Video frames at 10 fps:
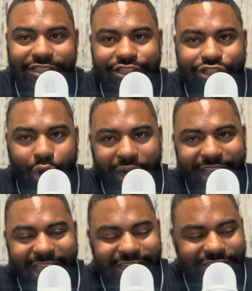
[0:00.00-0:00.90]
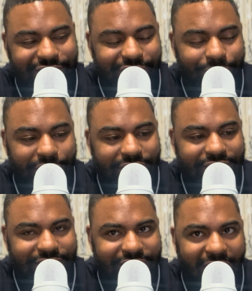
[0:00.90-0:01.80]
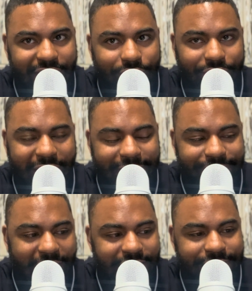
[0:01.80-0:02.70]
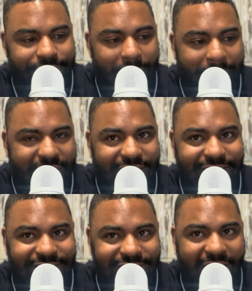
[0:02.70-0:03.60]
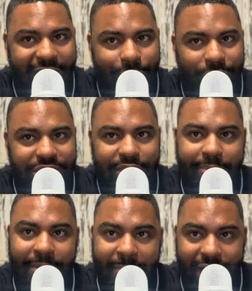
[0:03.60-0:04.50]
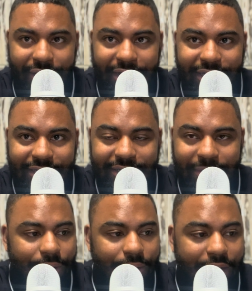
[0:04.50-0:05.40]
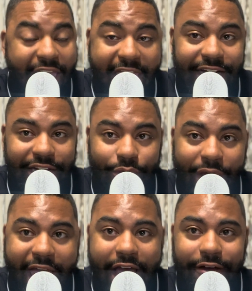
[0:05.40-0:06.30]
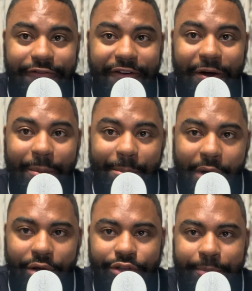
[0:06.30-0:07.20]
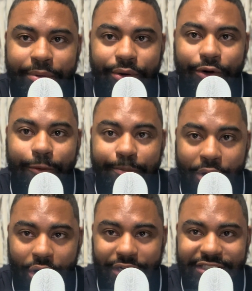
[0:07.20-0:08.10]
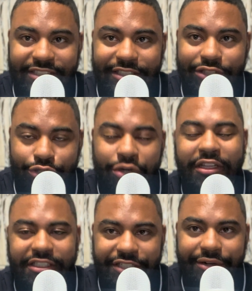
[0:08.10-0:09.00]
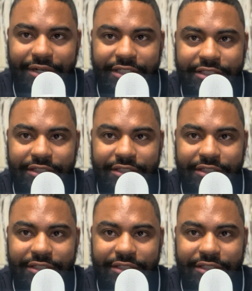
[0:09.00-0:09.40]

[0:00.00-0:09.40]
starting a series titled Advice for Men Desiring to Be Married. And it'll have multiple parts to the series.